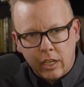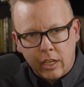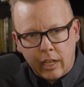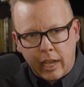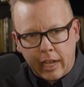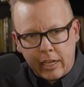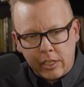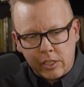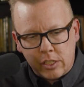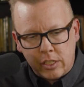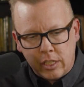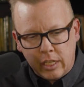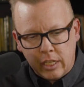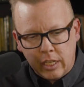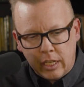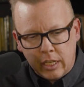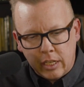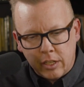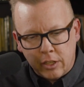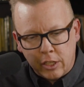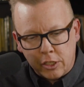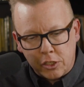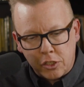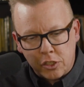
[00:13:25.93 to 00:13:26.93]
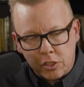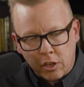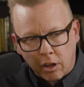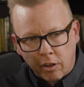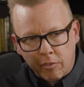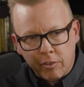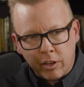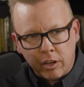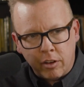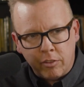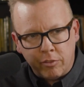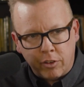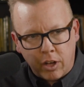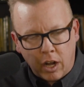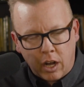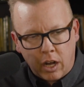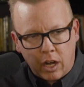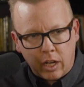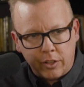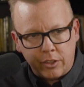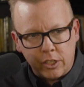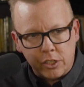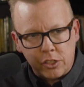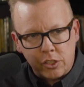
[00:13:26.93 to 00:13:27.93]
as the, the servant of
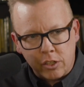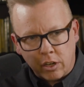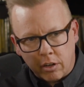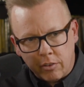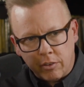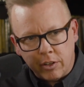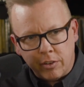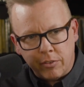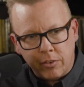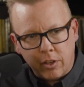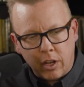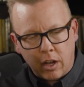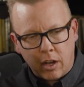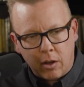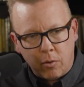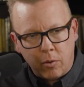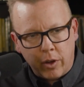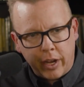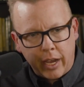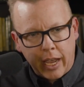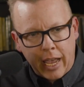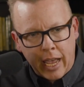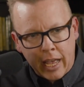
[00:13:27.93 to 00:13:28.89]
God, the servant of Yahweh,